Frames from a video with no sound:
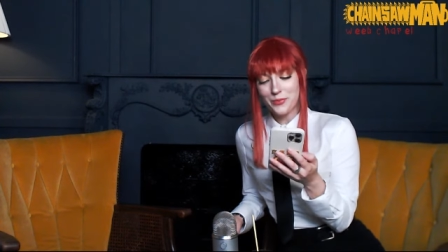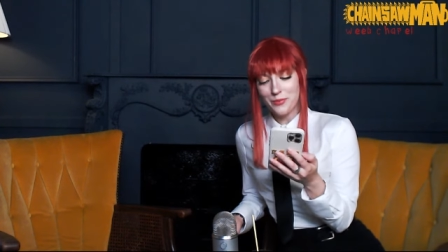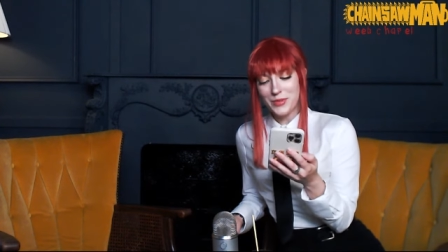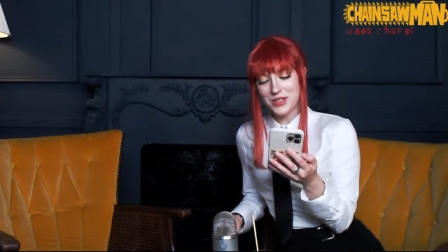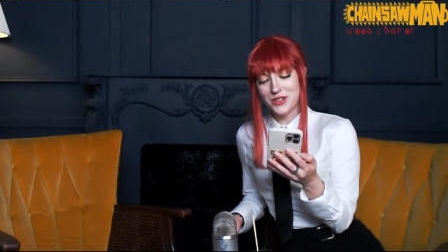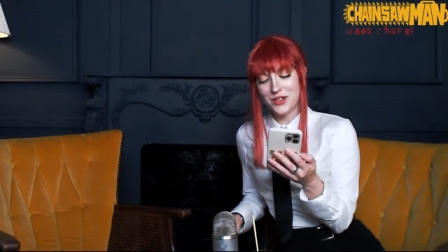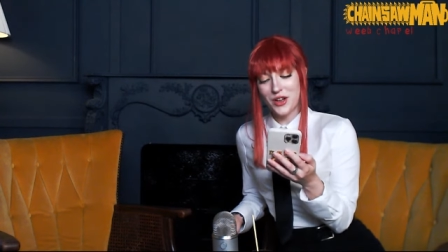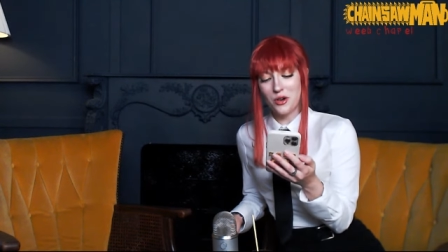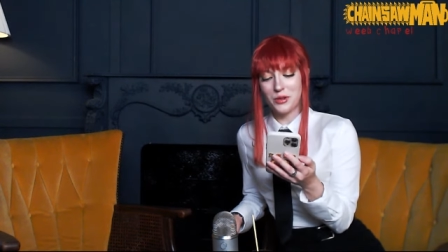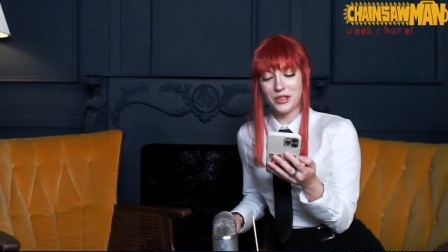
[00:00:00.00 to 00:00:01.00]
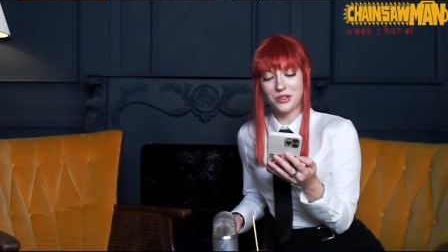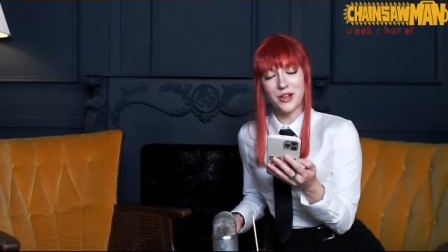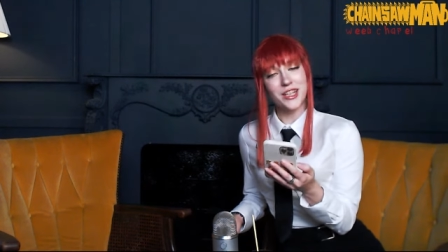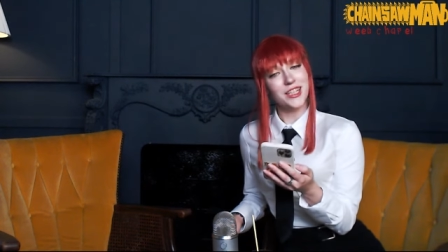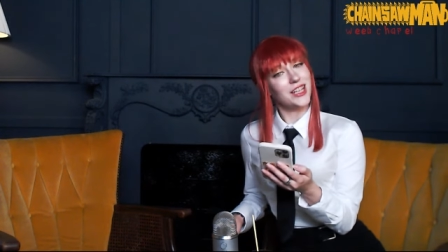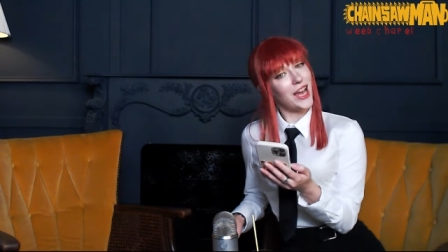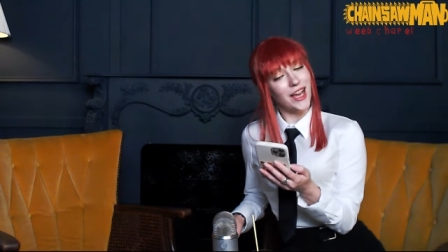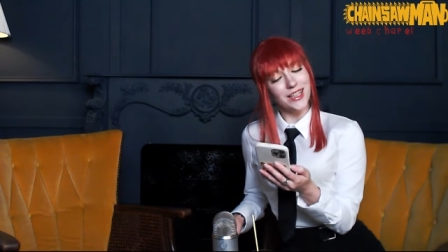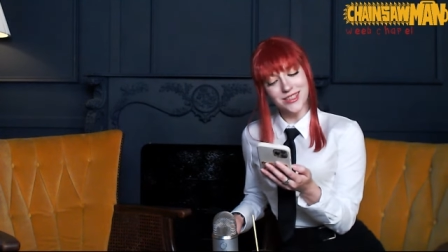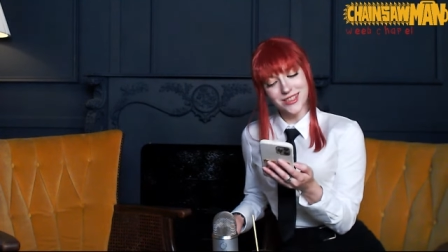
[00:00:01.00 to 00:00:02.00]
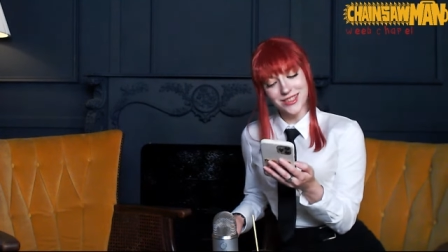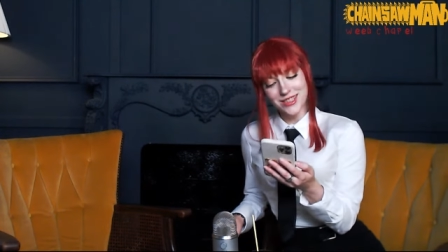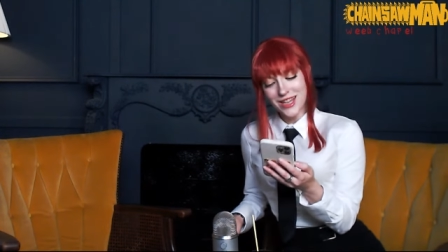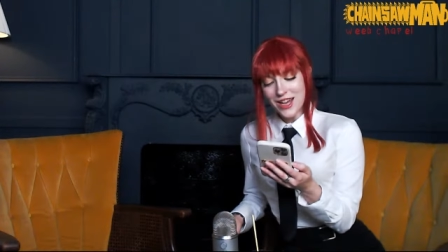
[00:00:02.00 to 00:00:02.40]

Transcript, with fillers: Mr. Owen Grady asks,